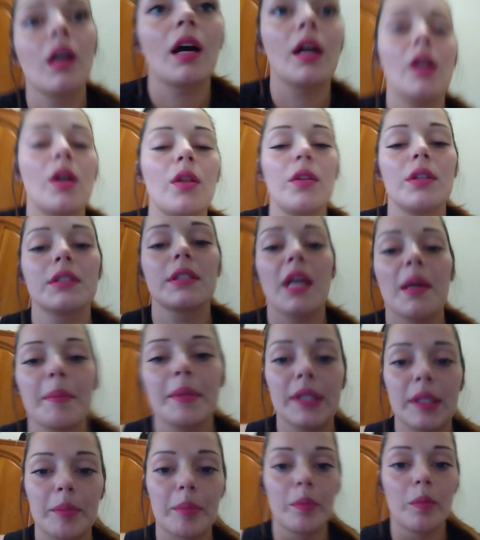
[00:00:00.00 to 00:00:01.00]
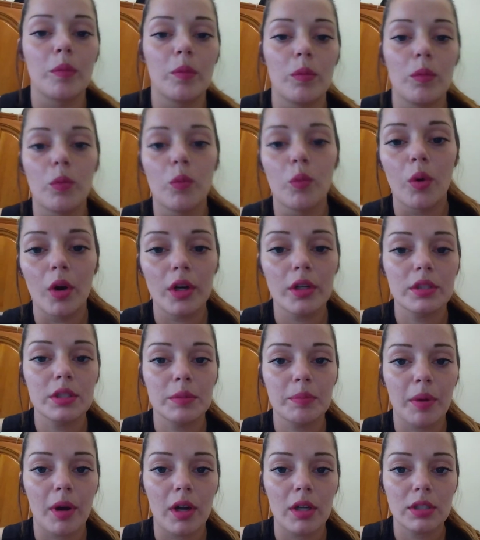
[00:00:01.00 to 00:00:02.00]
know this came at the
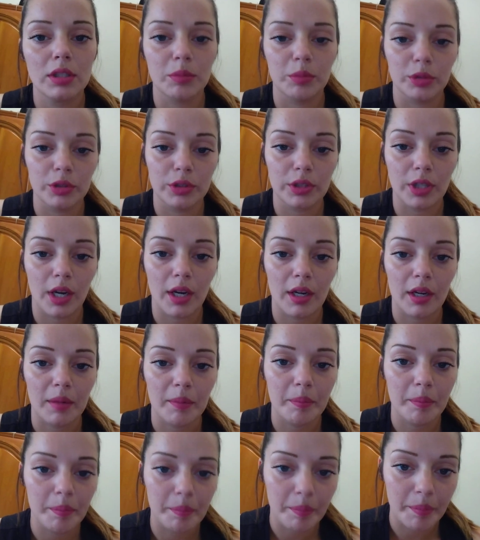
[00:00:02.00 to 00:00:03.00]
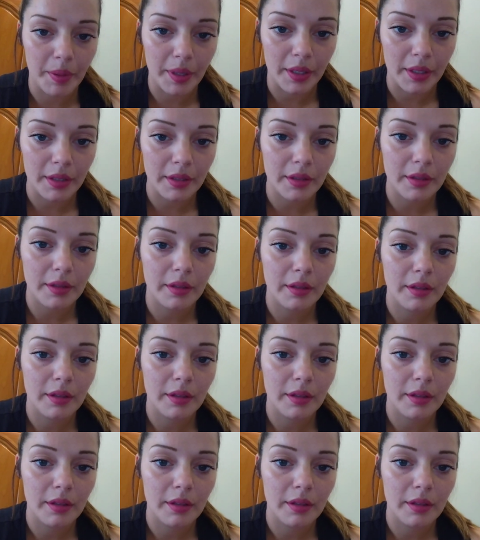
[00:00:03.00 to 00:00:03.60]
worst possible time, but